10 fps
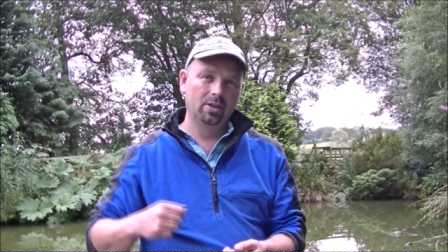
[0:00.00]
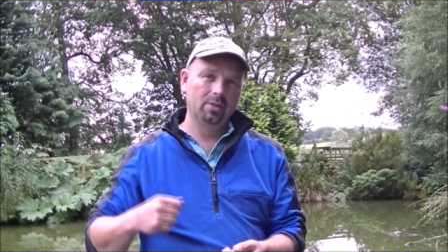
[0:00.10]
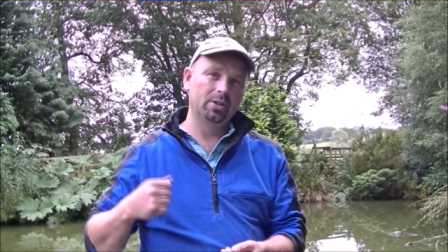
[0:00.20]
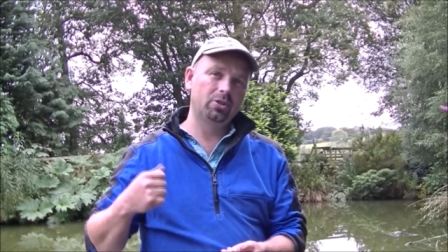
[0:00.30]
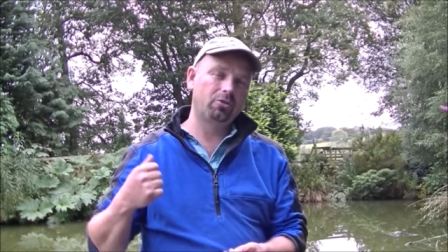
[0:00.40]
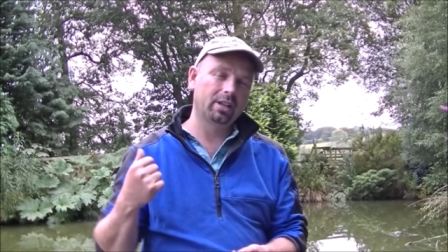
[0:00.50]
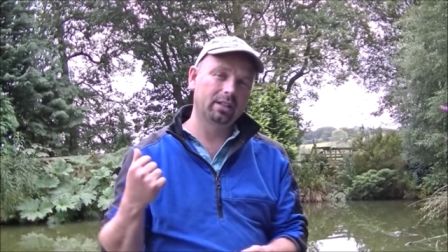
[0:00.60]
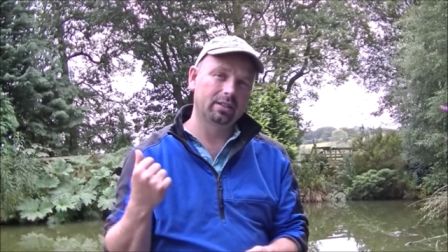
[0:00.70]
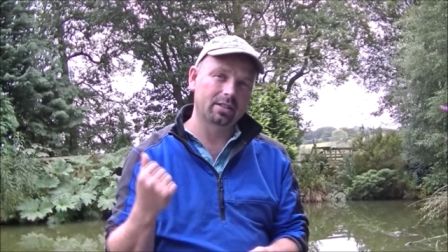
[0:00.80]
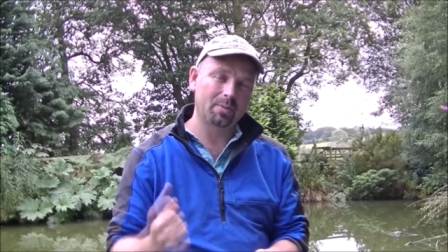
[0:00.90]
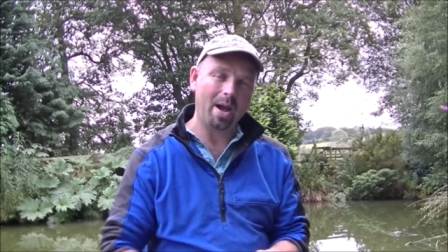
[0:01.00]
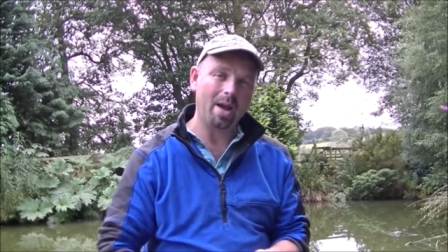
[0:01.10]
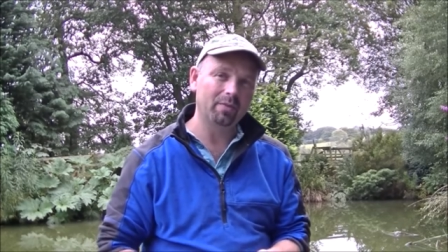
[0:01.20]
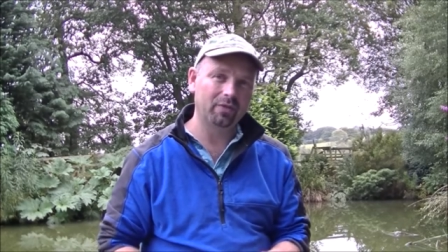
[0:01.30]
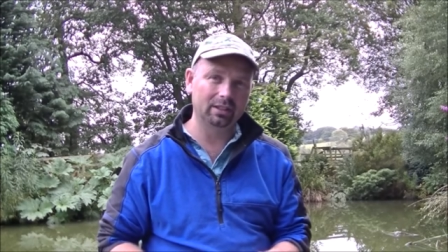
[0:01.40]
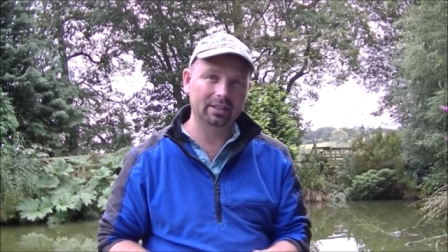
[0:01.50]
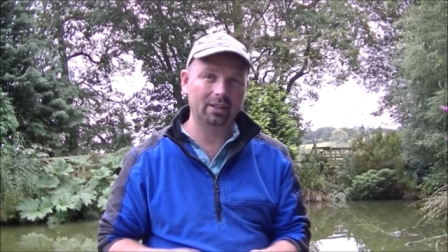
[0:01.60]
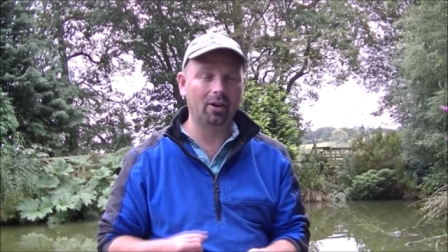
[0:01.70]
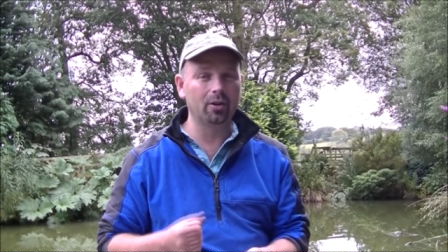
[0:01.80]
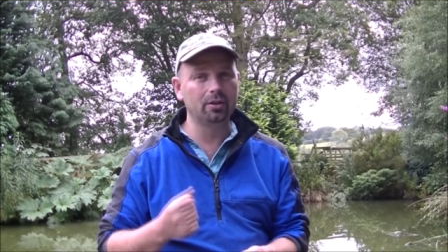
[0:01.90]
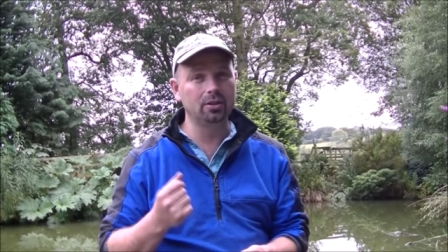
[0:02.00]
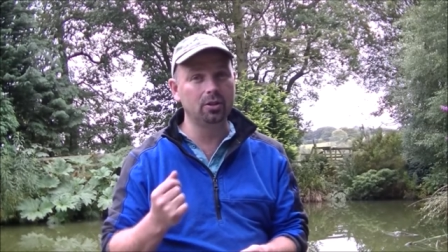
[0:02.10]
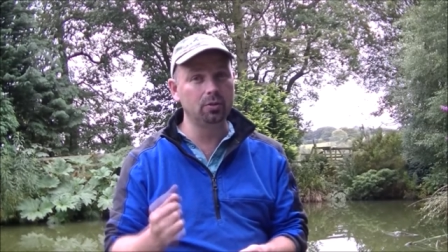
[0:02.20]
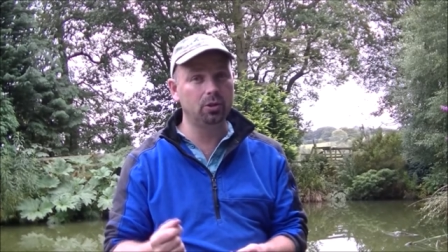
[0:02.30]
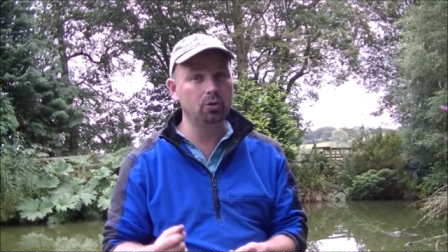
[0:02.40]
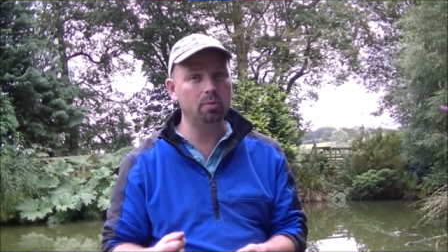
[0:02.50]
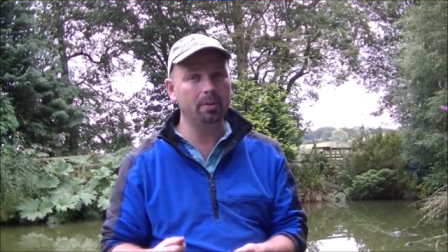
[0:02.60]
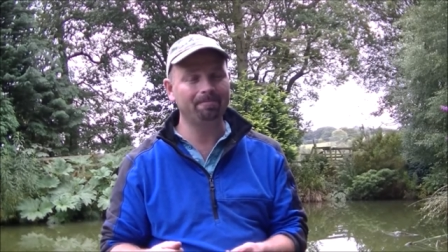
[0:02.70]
which triggered the spam filter on YouTube